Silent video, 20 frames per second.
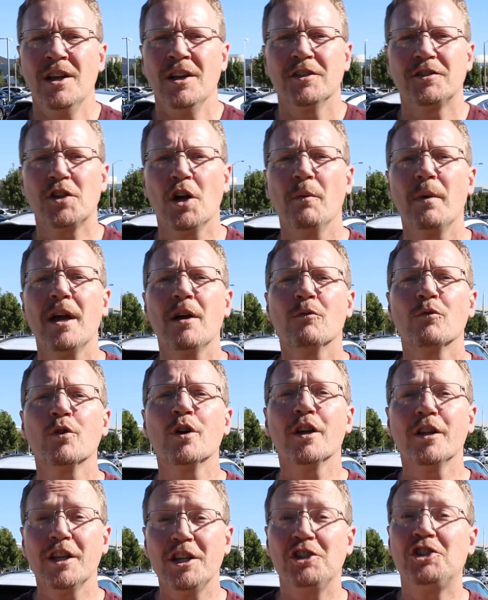So it
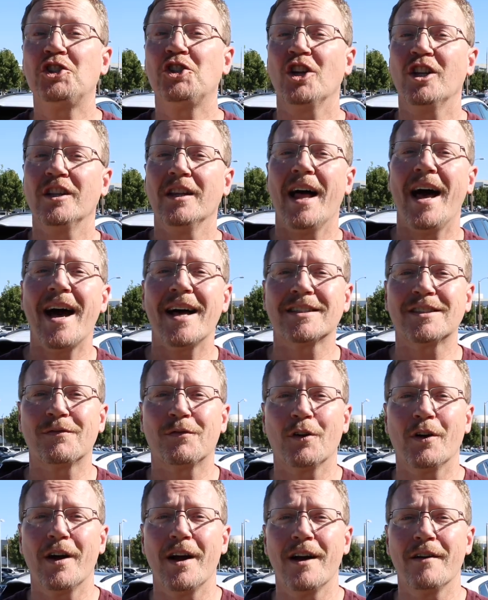really should last
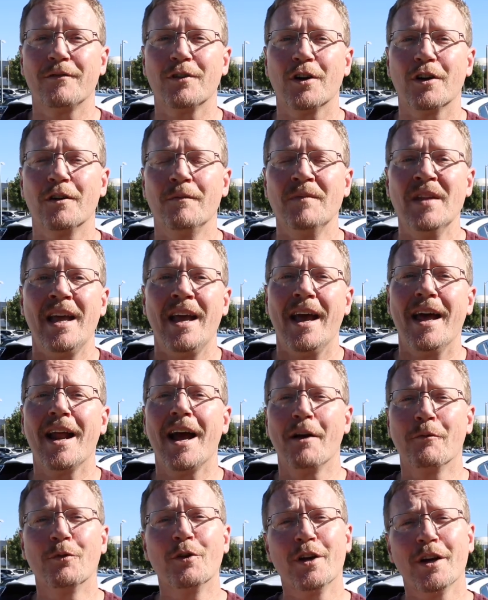forever. And
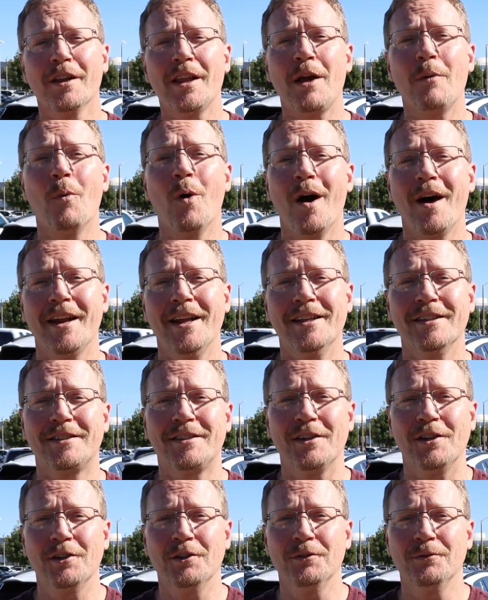I really want it
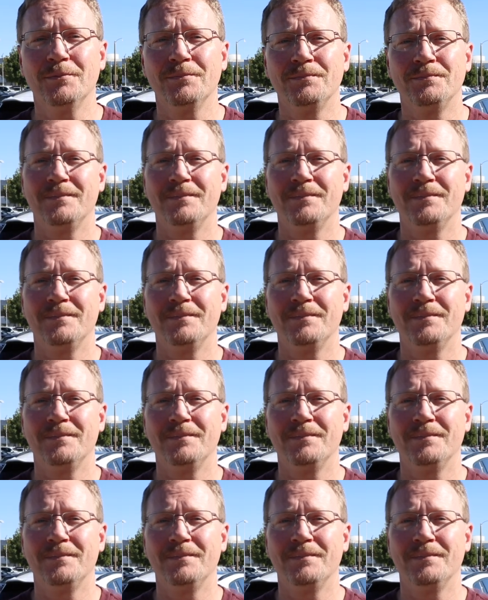to.